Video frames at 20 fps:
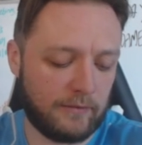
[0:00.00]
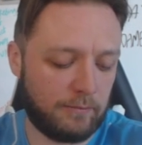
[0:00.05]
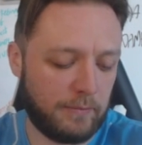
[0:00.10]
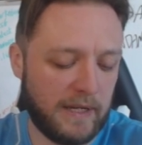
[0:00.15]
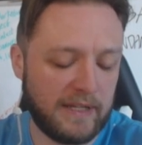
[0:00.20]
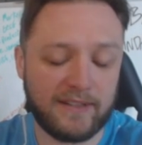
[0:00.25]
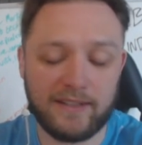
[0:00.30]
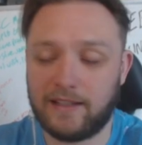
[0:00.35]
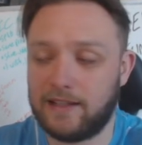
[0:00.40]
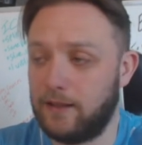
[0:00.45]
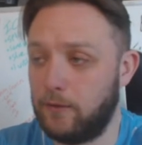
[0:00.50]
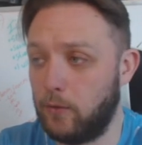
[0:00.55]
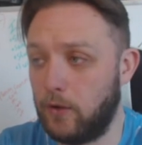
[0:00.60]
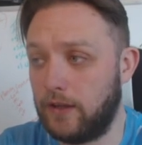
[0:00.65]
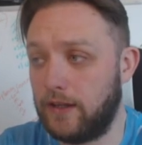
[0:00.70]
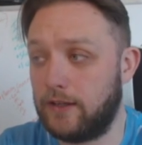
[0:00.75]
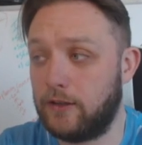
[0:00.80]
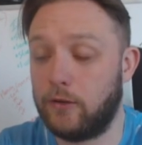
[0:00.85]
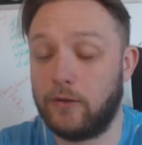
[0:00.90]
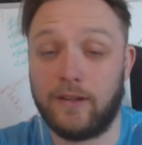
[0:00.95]
basically
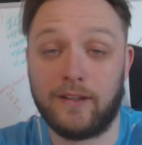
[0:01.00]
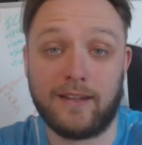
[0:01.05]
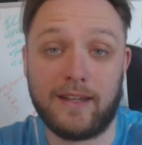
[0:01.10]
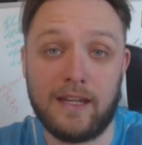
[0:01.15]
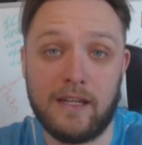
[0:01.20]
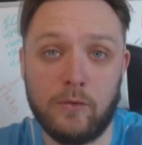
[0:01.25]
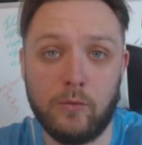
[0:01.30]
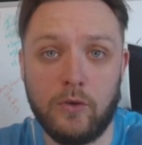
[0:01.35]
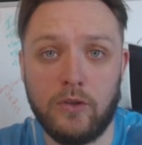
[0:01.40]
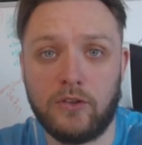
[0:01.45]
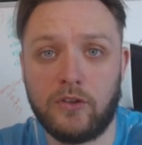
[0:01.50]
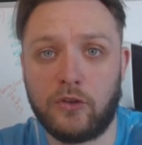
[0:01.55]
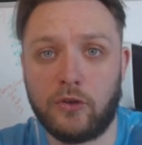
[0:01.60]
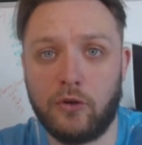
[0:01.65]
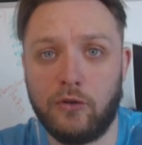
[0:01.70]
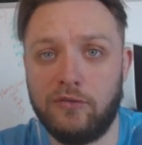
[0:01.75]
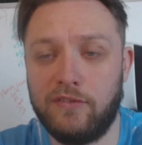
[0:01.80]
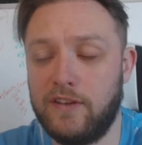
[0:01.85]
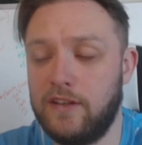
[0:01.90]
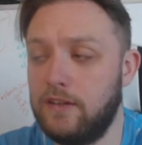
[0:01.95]
what they're doing is keyword
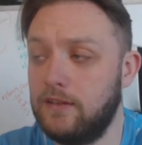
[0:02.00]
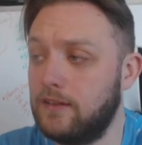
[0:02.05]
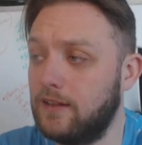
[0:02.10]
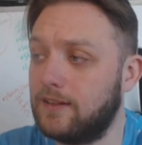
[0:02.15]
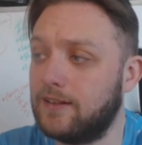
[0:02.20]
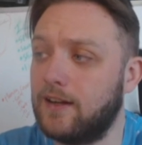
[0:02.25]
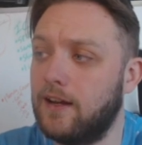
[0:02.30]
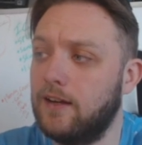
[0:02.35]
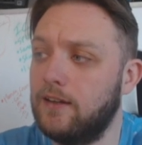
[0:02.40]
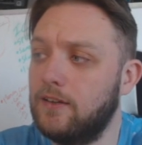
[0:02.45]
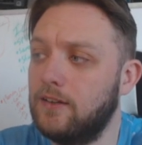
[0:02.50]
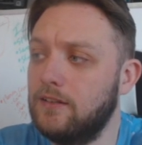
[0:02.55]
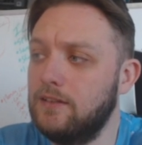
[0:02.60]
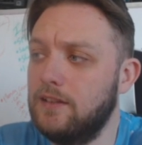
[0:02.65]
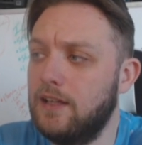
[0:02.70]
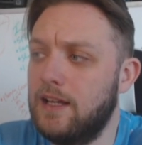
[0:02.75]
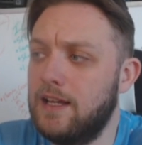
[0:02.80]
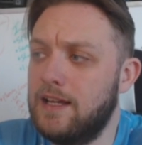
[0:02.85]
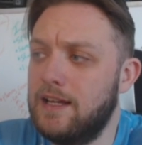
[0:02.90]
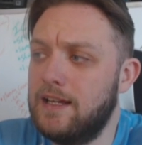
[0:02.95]
stuffing the
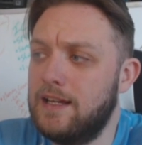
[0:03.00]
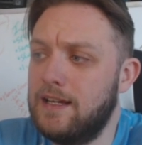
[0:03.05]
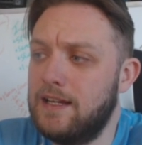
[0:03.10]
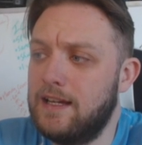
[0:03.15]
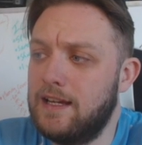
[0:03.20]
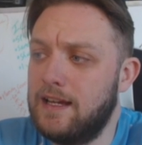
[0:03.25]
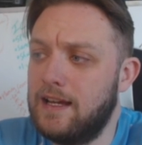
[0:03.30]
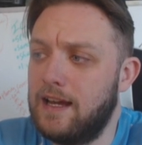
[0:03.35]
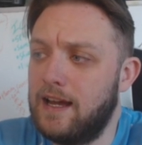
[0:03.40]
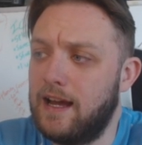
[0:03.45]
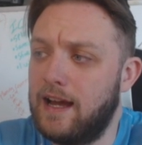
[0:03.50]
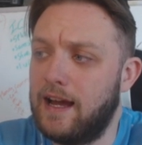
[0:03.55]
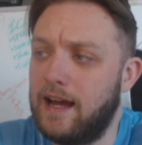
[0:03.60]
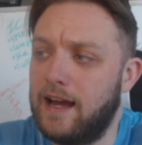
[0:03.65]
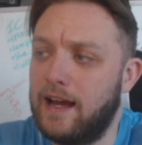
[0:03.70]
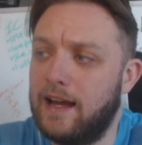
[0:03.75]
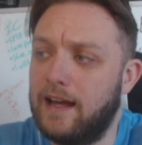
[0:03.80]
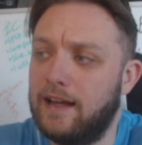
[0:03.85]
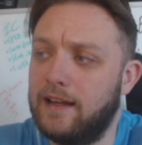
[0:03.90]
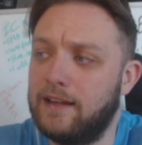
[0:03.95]
title,
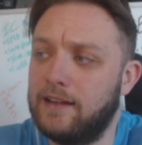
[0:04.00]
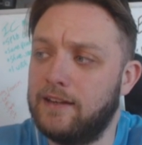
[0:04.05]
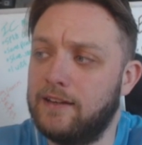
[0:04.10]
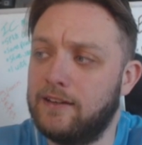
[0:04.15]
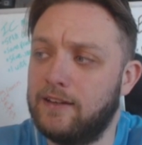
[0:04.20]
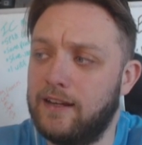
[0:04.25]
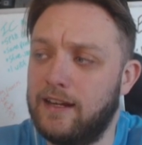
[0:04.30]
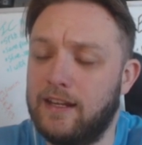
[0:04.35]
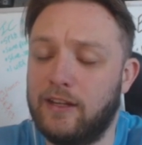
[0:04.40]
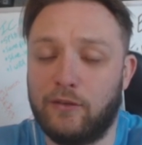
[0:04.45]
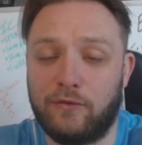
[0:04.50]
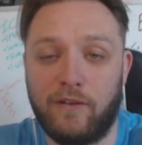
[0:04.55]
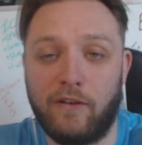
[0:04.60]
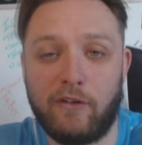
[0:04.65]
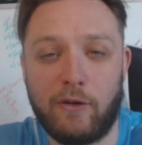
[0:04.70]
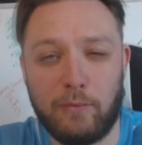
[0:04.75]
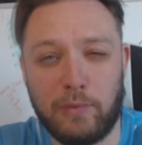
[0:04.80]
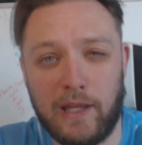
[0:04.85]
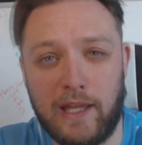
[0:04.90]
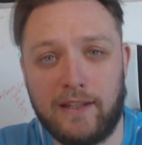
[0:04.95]
and it's
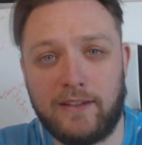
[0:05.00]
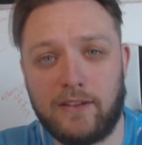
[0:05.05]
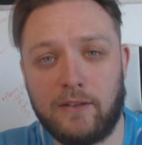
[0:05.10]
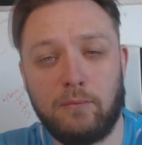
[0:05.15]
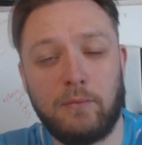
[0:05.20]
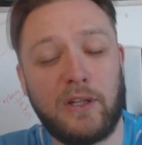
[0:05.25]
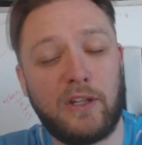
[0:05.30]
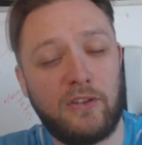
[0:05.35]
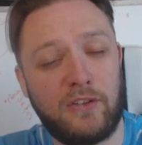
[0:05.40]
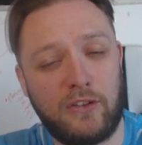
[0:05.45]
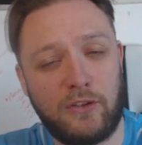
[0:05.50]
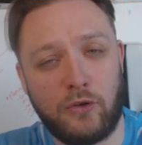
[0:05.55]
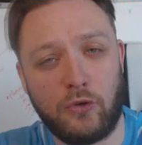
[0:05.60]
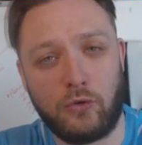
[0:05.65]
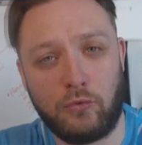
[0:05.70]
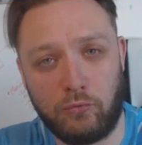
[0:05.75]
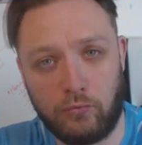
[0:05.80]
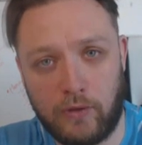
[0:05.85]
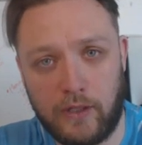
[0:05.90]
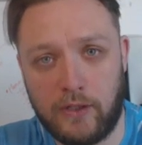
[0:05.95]
very blatant because it
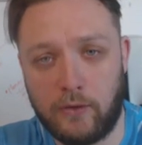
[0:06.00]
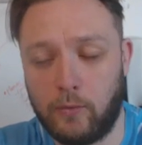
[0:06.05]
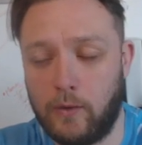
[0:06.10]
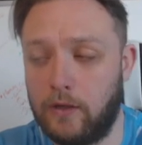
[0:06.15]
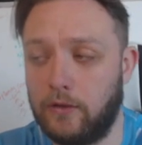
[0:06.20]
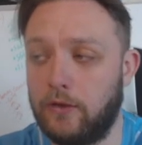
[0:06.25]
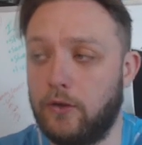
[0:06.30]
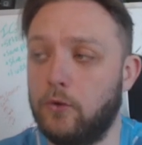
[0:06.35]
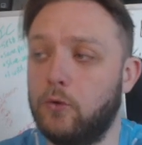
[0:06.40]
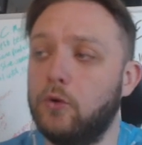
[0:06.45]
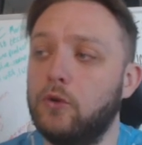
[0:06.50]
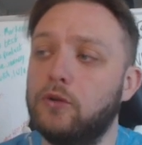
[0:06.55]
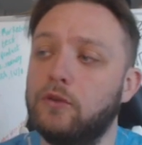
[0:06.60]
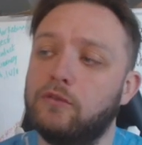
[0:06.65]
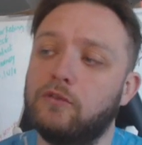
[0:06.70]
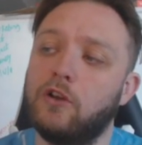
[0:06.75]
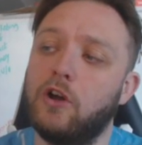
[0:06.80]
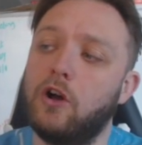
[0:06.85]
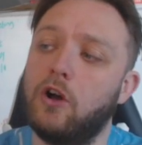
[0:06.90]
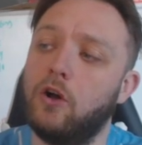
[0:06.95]
doesn't read well. You could
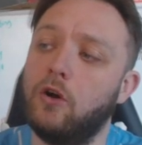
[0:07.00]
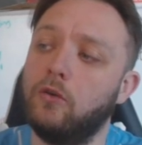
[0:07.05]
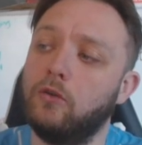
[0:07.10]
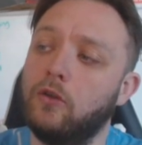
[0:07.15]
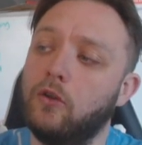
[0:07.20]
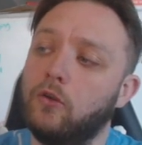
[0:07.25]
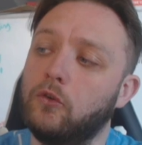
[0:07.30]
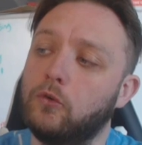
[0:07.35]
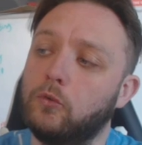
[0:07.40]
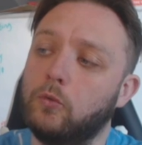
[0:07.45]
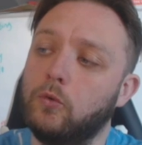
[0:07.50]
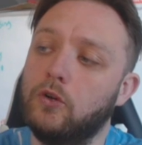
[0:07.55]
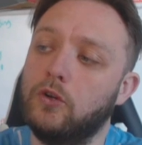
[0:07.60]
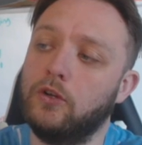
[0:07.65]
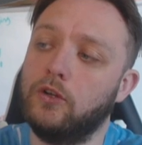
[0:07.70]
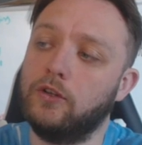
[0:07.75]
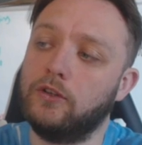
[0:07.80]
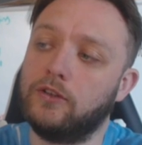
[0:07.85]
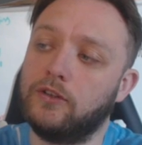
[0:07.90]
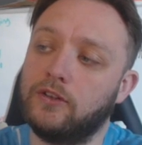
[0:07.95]
have got all those
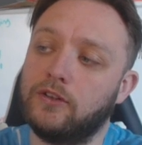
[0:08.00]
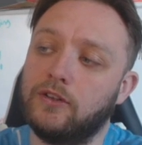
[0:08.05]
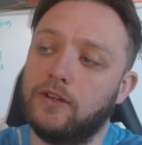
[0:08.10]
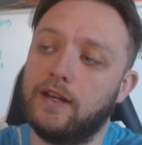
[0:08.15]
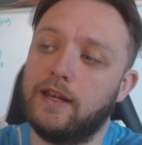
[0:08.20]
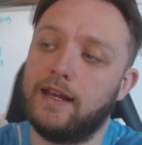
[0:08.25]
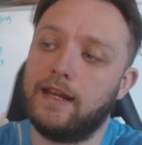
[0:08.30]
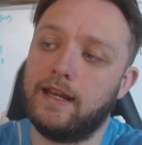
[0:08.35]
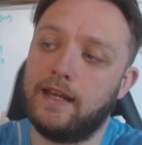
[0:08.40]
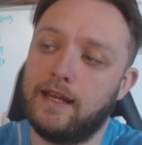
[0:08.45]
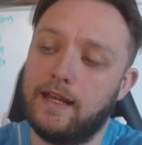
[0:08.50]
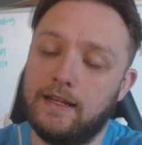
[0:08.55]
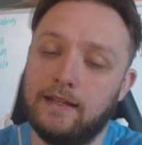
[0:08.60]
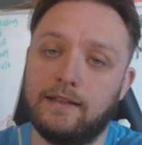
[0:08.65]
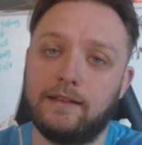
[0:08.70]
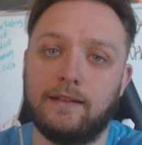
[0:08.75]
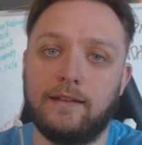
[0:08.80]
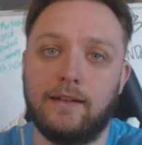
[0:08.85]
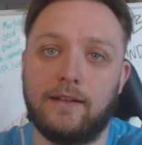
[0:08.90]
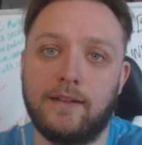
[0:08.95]
words
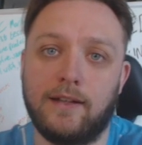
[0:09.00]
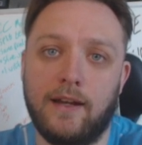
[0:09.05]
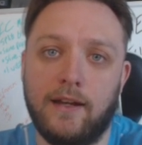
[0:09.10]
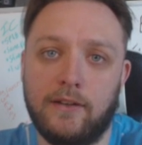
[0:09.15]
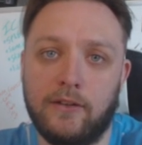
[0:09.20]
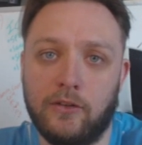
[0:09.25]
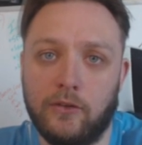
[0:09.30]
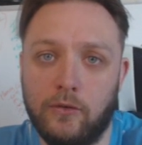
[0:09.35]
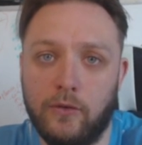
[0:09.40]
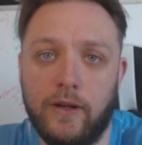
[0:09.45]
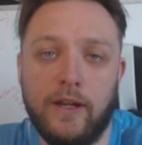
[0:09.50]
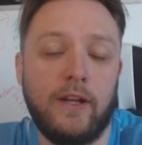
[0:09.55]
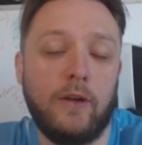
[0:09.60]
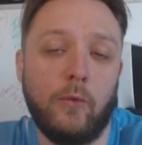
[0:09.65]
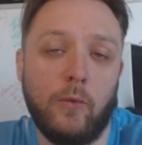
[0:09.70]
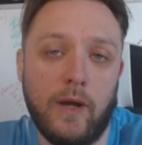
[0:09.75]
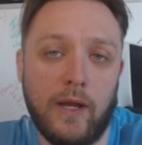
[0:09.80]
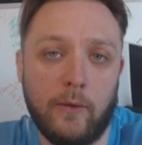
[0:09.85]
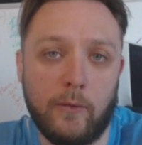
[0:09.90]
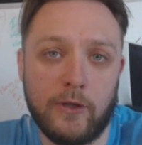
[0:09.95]
into the title in a
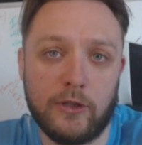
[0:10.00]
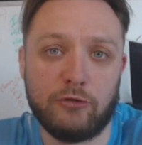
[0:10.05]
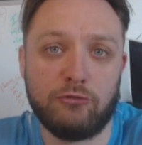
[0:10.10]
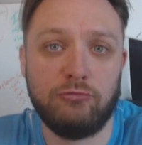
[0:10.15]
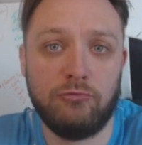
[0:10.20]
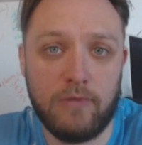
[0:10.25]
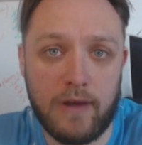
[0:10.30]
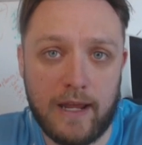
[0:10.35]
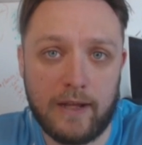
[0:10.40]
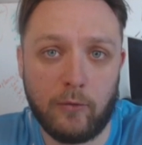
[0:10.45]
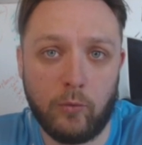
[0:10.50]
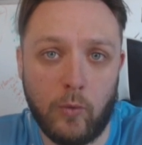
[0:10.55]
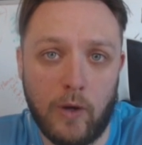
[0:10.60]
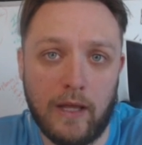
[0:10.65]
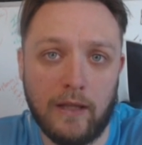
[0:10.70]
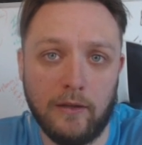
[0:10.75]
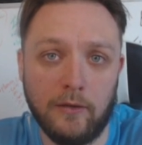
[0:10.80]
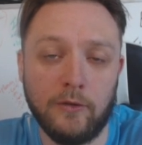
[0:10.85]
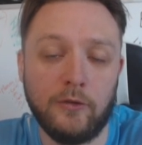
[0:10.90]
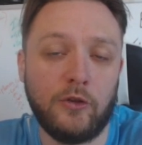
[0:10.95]
way which read
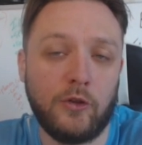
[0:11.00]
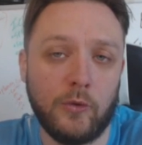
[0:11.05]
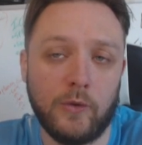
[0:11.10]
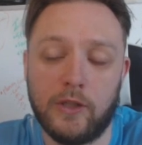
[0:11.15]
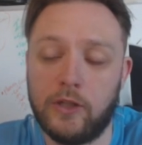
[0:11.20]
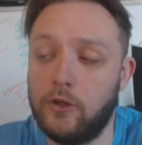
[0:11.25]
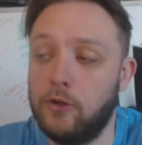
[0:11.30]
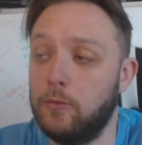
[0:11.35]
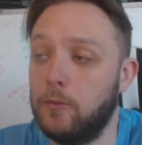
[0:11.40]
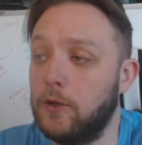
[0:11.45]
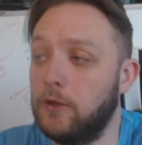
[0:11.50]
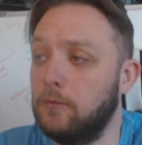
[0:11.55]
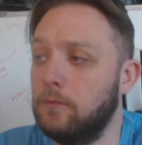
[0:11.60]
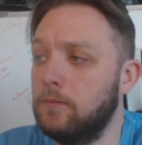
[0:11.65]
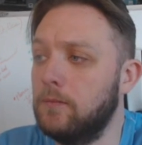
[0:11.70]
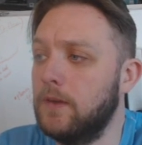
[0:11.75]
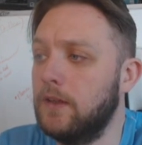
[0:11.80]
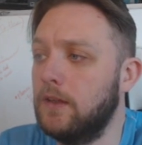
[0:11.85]
well to a human.